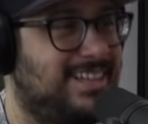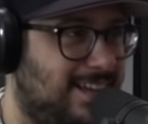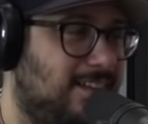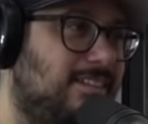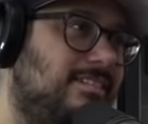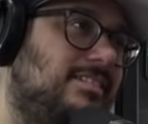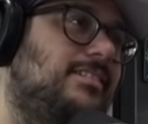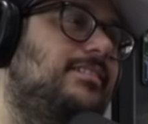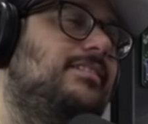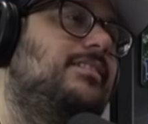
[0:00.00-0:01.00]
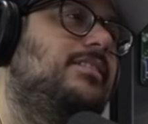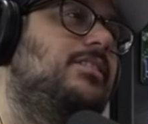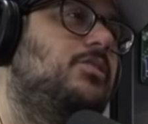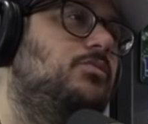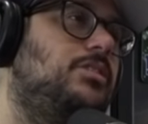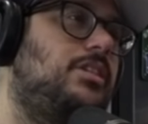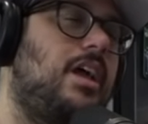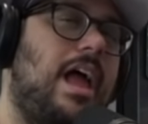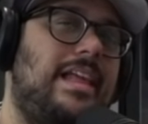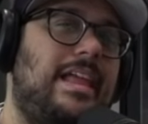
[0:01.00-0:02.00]
Yeah. Which
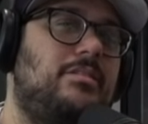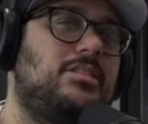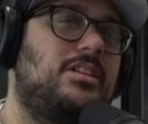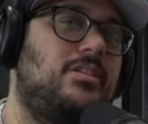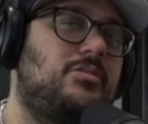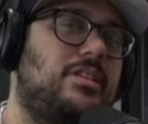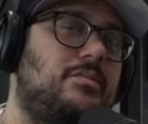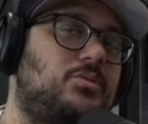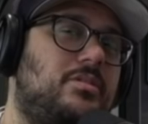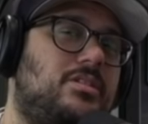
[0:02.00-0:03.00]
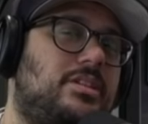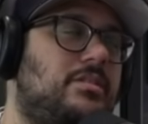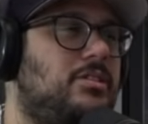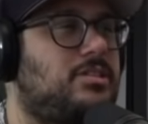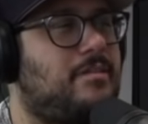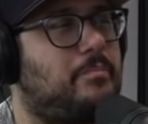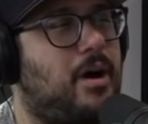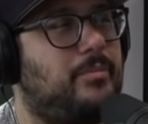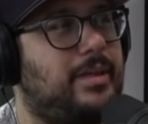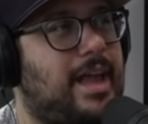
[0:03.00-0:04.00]
and that was another thing that was weird too. They used to have
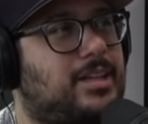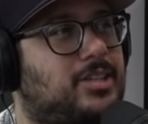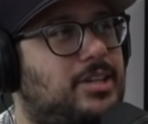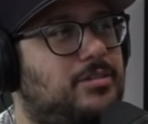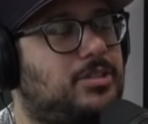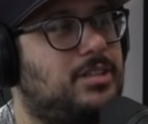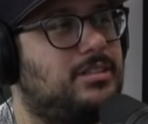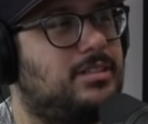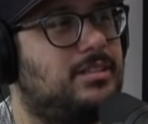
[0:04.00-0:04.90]
public executions.